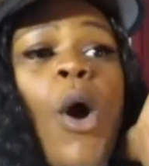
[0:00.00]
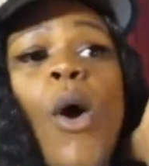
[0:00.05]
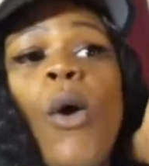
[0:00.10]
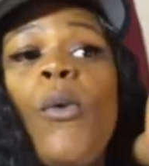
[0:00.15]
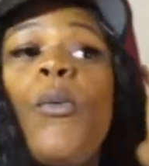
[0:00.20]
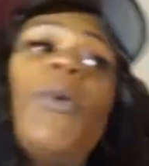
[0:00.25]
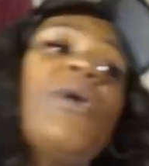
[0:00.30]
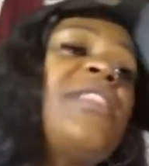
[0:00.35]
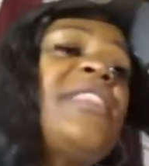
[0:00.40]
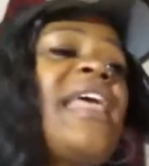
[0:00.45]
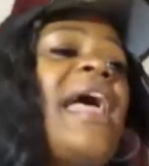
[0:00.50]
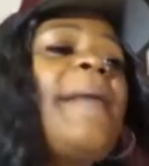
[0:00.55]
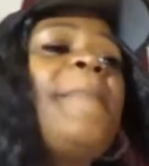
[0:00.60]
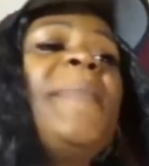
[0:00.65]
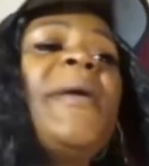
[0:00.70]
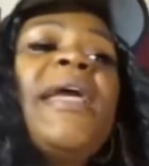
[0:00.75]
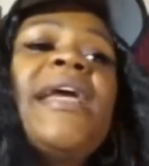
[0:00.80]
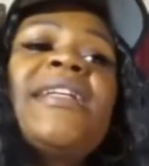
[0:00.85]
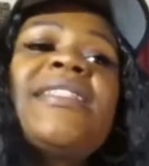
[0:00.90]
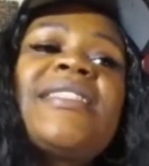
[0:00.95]
with that
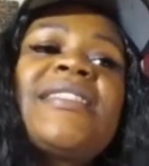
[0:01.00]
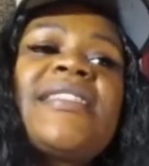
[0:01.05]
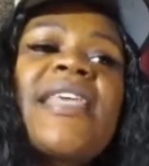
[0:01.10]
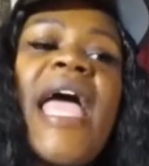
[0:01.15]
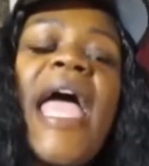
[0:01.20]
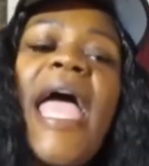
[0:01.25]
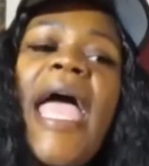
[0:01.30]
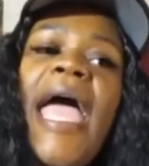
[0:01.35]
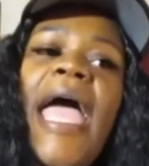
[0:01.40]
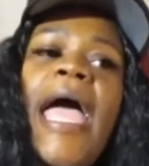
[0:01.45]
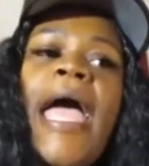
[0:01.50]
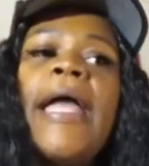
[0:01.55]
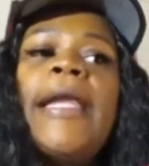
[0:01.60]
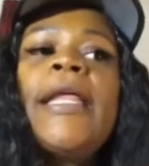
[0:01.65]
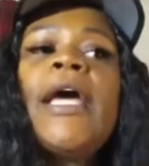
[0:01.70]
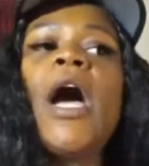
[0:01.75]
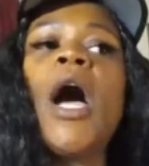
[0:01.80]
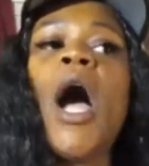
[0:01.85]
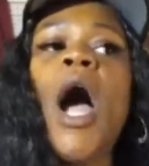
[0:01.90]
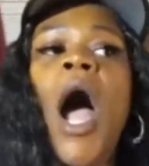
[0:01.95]
being said,
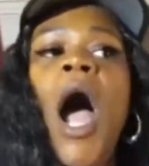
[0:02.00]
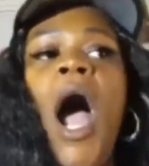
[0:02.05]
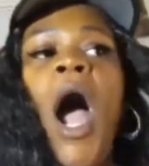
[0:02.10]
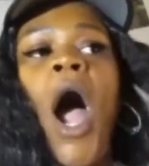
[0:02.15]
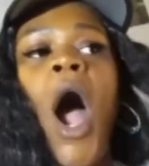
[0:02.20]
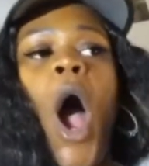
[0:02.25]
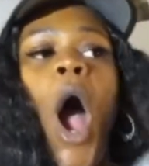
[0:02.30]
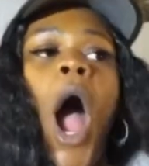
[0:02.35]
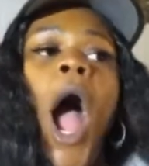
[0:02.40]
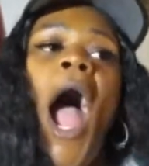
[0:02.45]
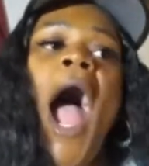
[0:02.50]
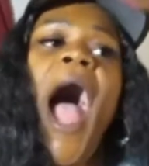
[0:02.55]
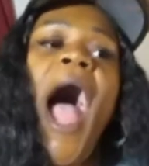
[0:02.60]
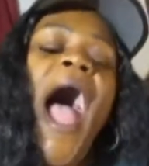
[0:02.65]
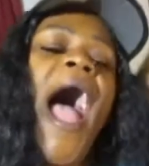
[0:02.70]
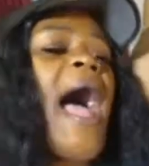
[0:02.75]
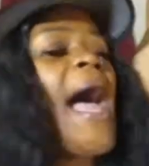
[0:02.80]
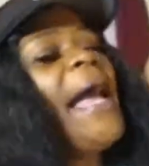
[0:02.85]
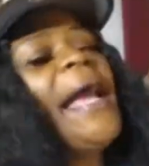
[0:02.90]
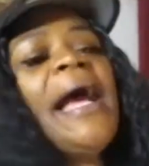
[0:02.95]

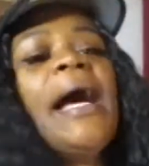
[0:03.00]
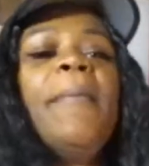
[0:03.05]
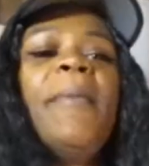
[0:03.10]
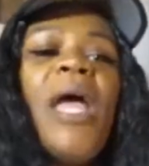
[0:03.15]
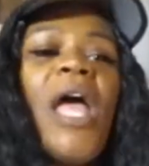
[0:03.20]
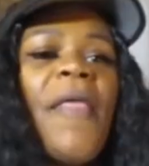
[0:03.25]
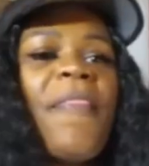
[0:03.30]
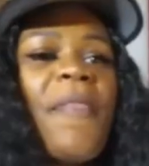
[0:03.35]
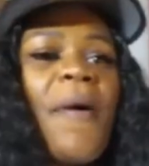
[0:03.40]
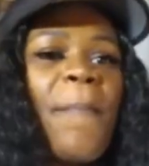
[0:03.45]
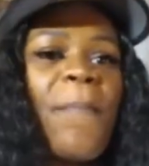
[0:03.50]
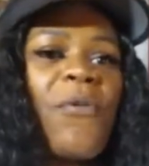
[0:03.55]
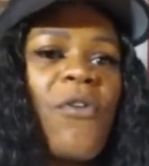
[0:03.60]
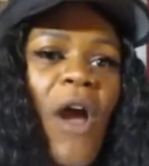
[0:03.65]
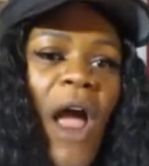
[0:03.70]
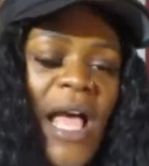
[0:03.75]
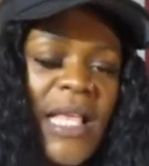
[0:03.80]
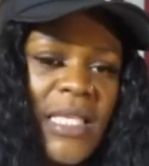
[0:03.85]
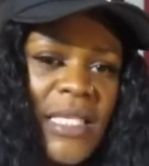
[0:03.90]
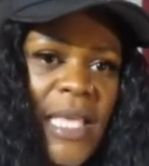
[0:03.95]
I am in the
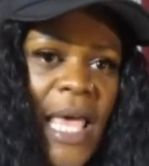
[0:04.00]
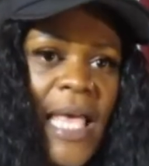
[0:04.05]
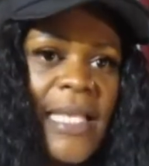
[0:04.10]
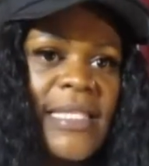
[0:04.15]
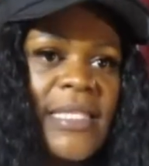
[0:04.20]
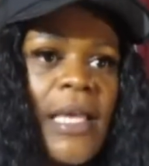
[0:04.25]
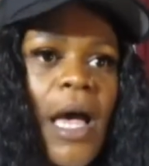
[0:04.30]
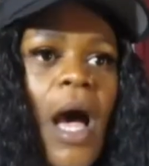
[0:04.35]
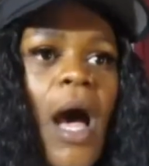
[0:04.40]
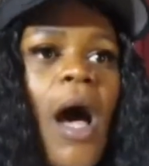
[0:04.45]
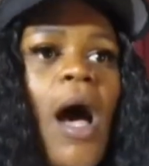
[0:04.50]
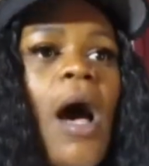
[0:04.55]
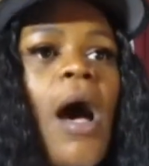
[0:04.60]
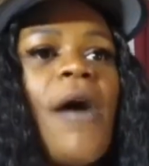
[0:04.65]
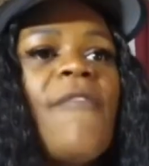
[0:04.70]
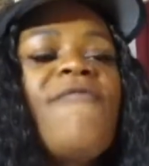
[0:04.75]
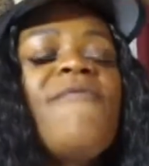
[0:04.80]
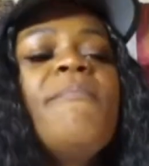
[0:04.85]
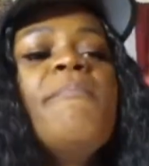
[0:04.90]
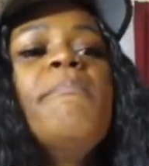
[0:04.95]
process
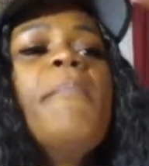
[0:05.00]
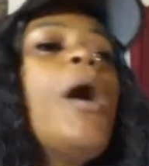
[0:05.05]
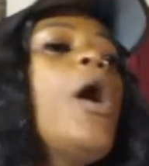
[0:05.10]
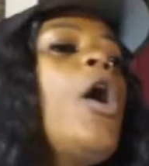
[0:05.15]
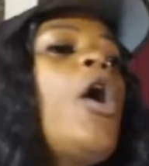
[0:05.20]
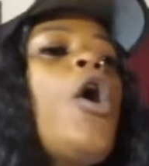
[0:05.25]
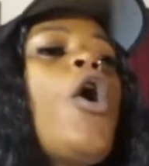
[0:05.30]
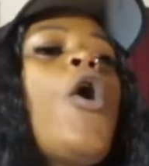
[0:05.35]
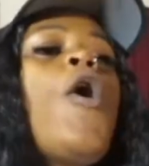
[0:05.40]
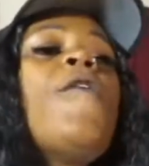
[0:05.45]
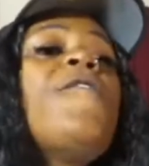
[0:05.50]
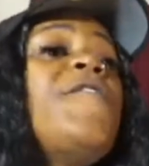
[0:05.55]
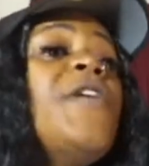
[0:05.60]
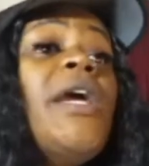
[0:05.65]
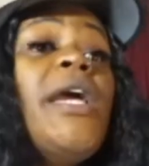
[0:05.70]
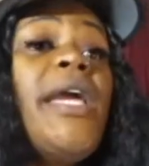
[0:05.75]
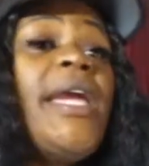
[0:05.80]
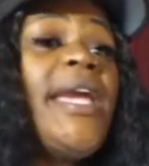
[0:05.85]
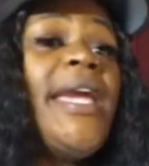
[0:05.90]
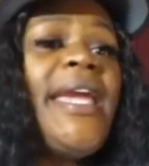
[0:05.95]
of
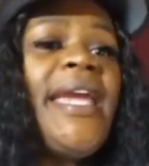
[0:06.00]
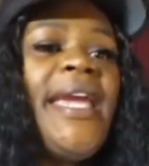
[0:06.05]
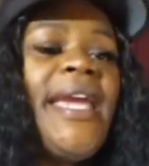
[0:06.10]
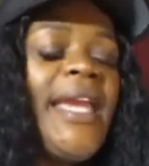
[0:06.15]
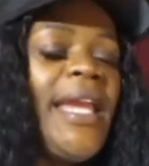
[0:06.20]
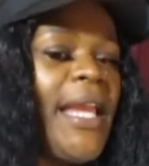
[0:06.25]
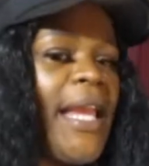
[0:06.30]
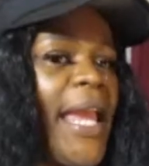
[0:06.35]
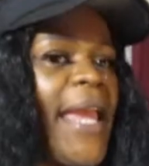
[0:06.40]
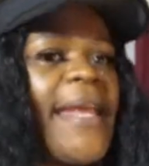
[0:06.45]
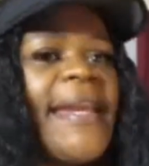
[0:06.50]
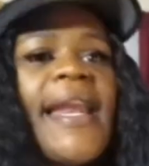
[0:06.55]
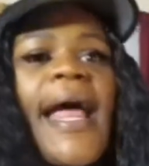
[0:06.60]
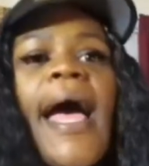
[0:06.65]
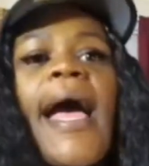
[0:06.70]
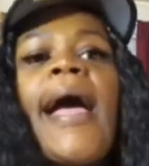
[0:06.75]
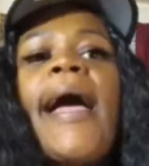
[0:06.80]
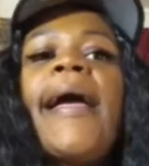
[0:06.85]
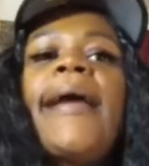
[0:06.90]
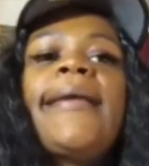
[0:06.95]
moving, and
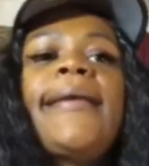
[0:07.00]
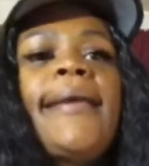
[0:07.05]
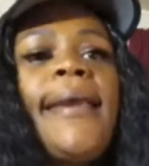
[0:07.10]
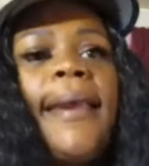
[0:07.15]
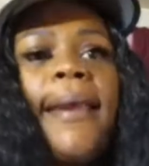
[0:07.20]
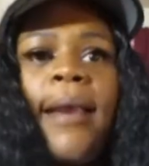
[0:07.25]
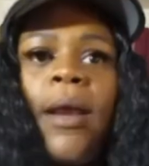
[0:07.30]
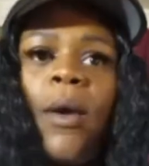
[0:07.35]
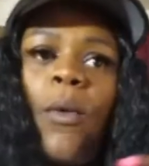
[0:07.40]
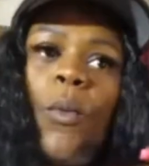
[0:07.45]
I can't